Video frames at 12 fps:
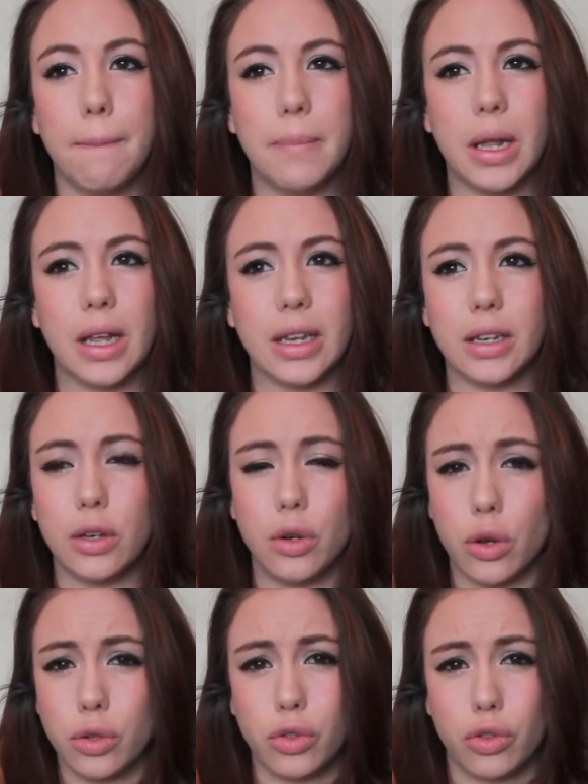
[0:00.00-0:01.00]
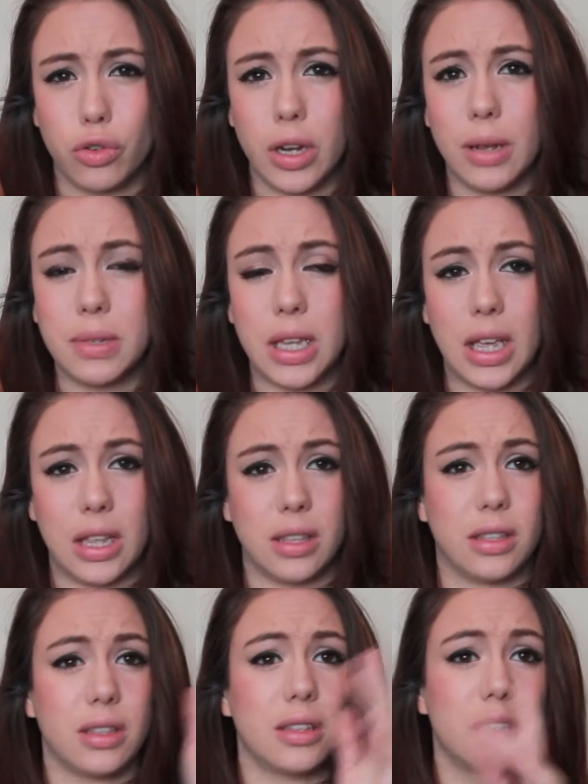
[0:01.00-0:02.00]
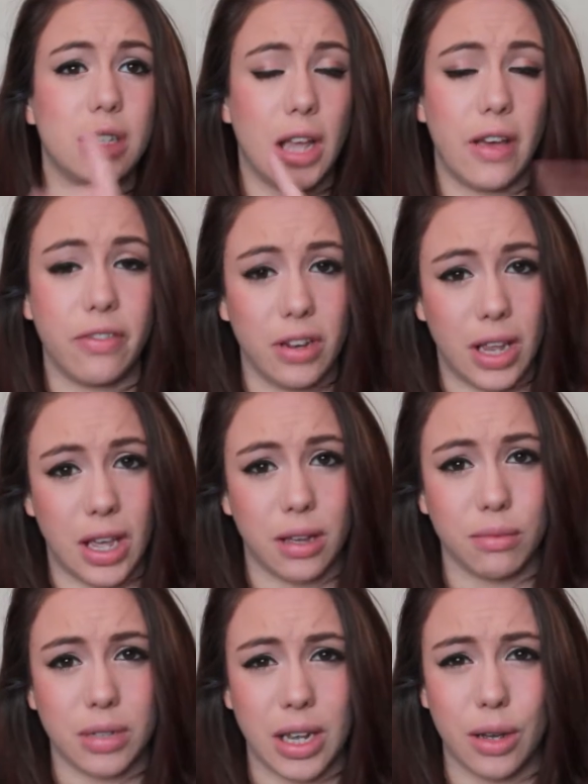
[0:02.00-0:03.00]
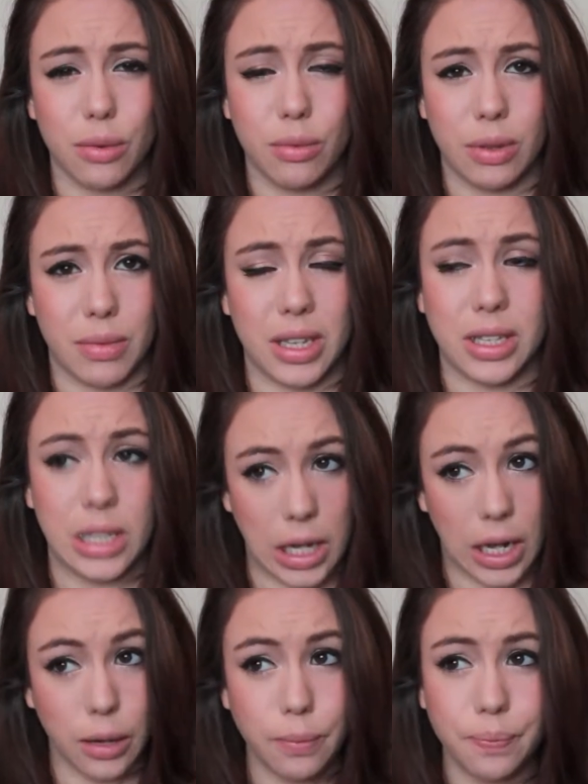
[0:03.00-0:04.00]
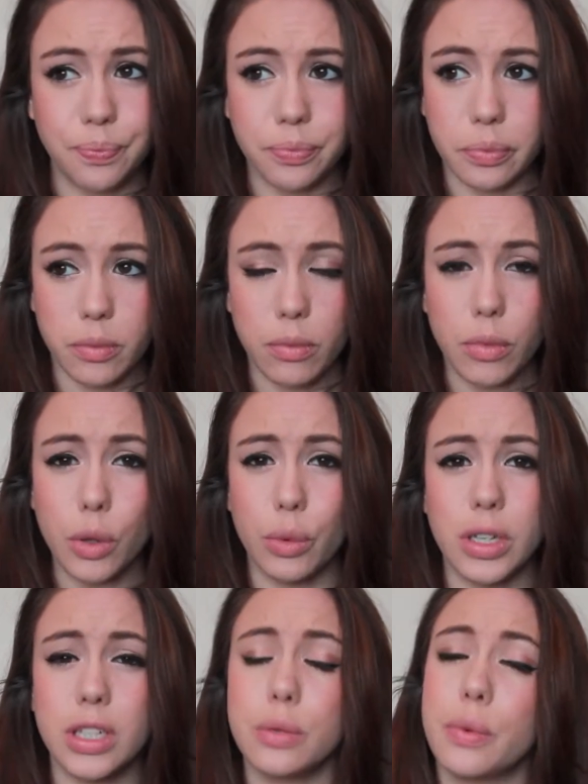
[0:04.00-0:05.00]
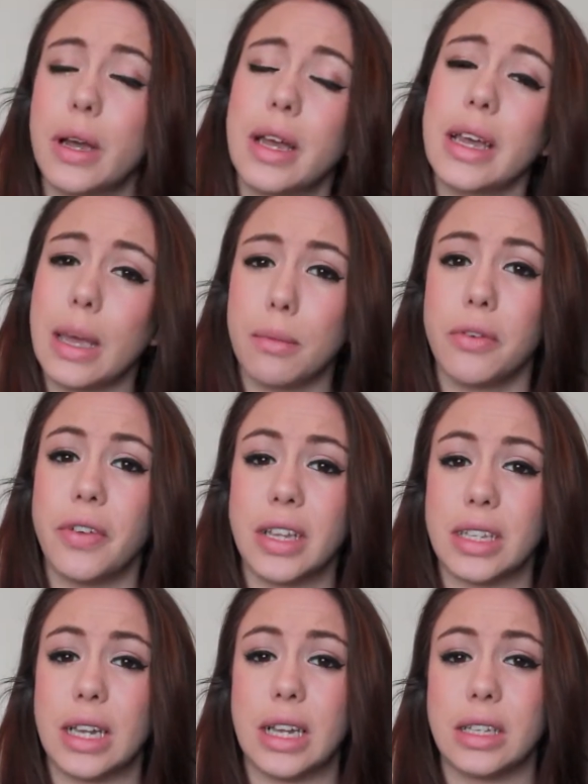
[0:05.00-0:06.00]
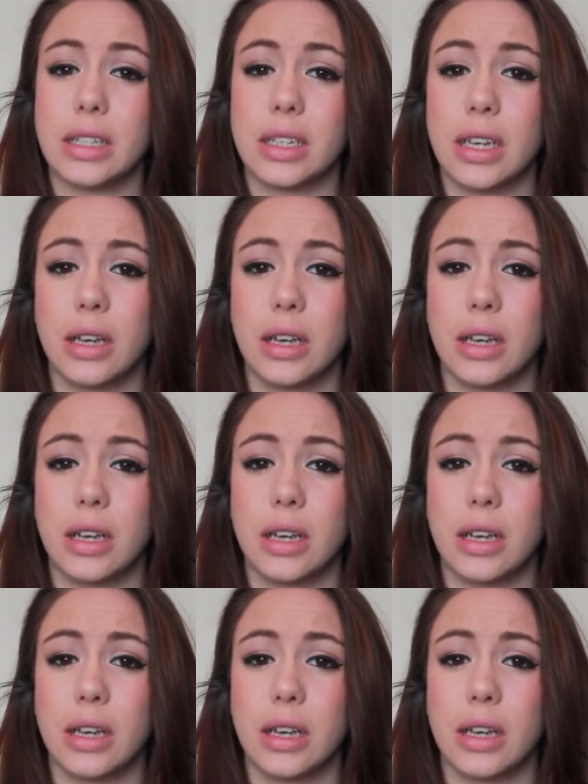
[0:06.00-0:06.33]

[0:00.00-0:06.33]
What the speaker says: but like not stripped. It definitely helped out with my scalp, which is why I came off SLS,